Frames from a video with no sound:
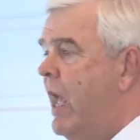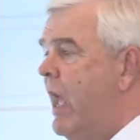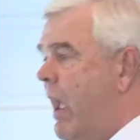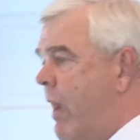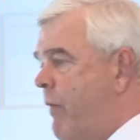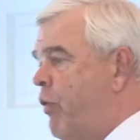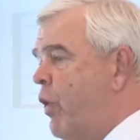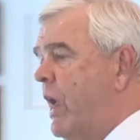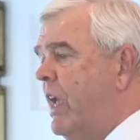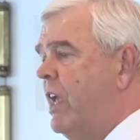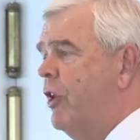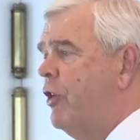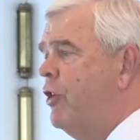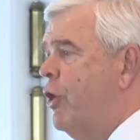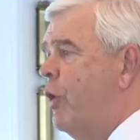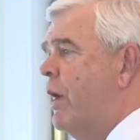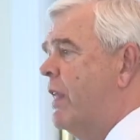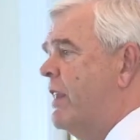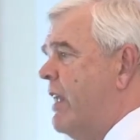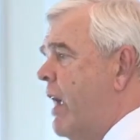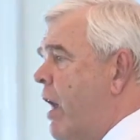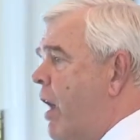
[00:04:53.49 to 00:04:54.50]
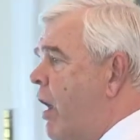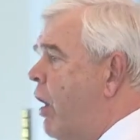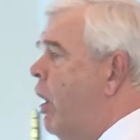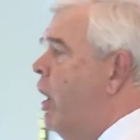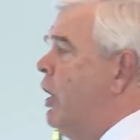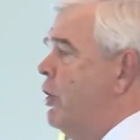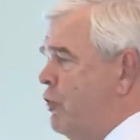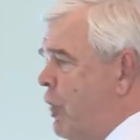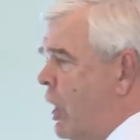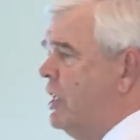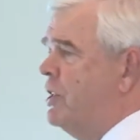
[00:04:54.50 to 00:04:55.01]
if we can do it there,
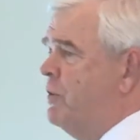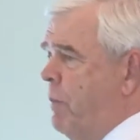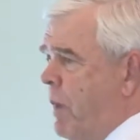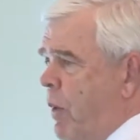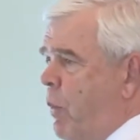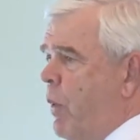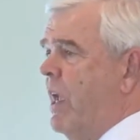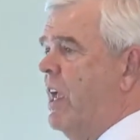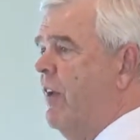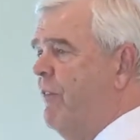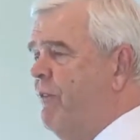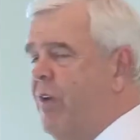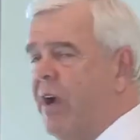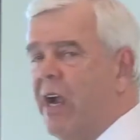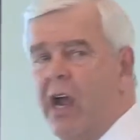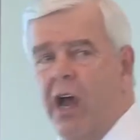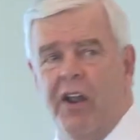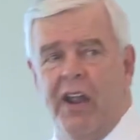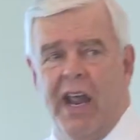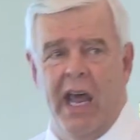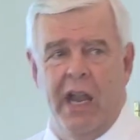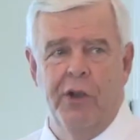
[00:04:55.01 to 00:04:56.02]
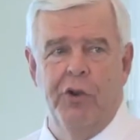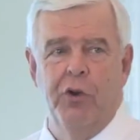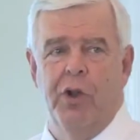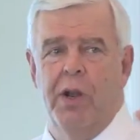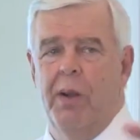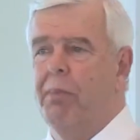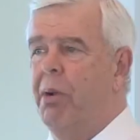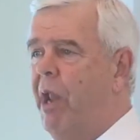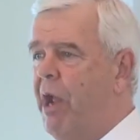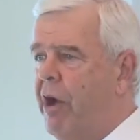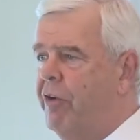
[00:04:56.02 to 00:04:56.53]
trust me, we can figure out how to do it
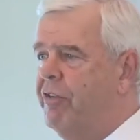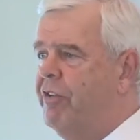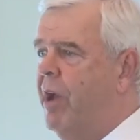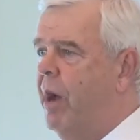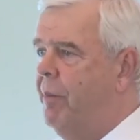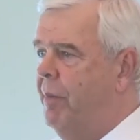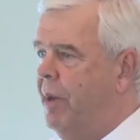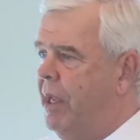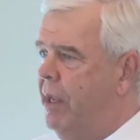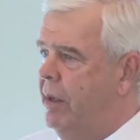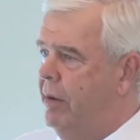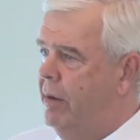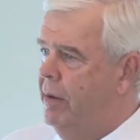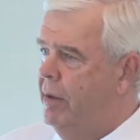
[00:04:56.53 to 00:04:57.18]
in Blair's company.